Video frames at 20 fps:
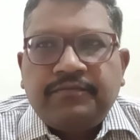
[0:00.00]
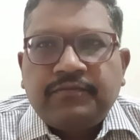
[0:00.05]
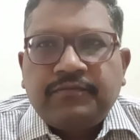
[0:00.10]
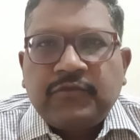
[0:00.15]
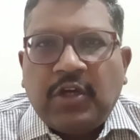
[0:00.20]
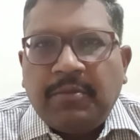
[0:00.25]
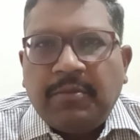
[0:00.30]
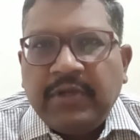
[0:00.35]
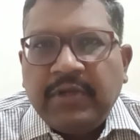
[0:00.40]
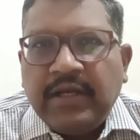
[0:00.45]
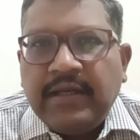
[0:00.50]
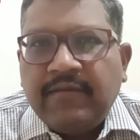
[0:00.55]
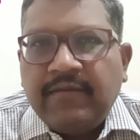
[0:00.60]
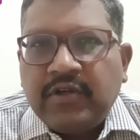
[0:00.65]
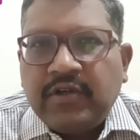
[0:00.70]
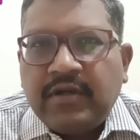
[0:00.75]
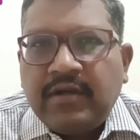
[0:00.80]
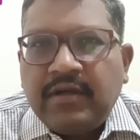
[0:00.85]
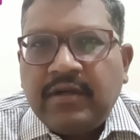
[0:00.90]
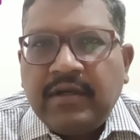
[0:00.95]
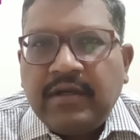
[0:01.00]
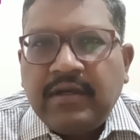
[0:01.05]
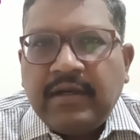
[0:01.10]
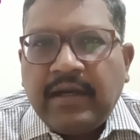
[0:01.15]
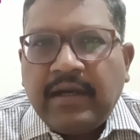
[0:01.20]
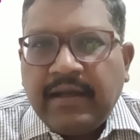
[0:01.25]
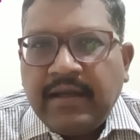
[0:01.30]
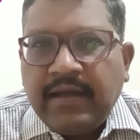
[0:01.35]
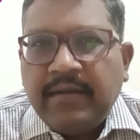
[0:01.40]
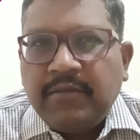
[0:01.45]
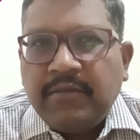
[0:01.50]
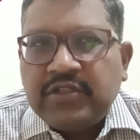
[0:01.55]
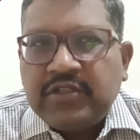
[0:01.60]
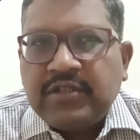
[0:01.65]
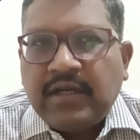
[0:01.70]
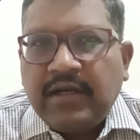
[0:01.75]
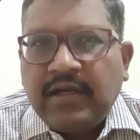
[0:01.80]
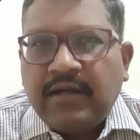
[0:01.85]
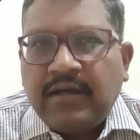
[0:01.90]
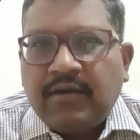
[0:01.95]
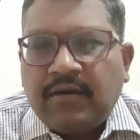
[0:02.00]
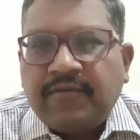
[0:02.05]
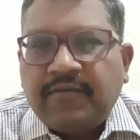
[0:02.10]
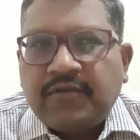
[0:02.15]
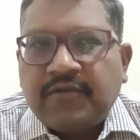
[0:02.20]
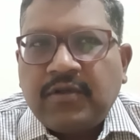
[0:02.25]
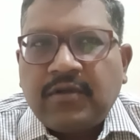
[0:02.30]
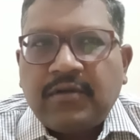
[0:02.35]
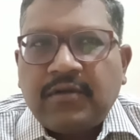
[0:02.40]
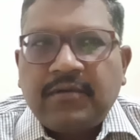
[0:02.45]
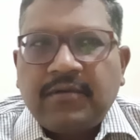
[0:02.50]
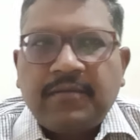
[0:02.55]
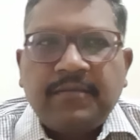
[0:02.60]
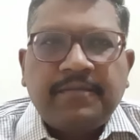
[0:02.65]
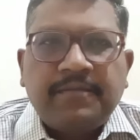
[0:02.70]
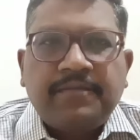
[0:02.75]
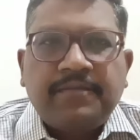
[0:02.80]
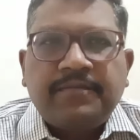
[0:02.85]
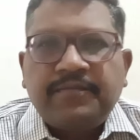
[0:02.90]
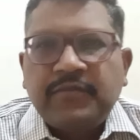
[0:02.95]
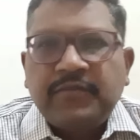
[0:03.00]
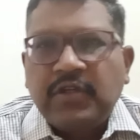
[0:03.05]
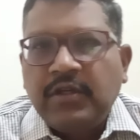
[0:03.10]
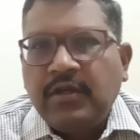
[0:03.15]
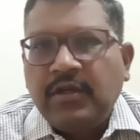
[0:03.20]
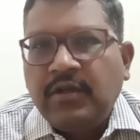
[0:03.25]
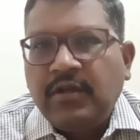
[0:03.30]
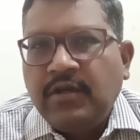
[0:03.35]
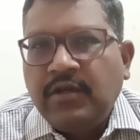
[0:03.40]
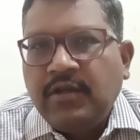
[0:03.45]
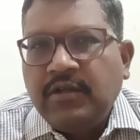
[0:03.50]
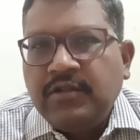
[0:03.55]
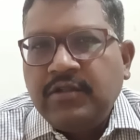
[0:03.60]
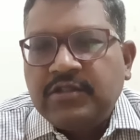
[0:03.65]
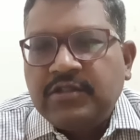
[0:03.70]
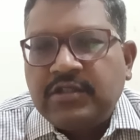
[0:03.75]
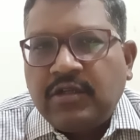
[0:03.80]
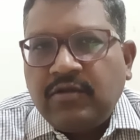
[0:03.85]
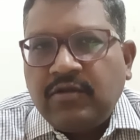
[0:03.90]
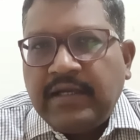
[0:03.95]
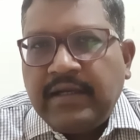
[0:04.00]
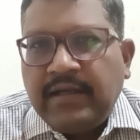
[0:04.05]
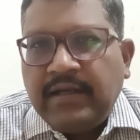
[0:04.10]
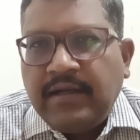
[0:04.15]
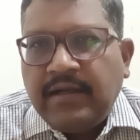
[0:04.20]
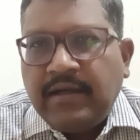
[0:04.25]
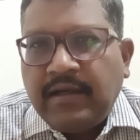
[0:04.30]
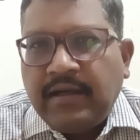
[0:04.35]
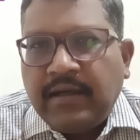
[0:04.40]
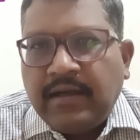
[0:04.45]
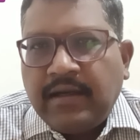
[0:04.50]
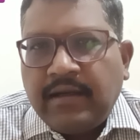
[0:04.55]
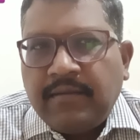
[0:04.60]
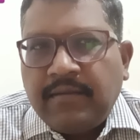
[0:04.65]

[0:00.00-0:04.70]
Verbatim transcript: a believer i am a child of god so then uh,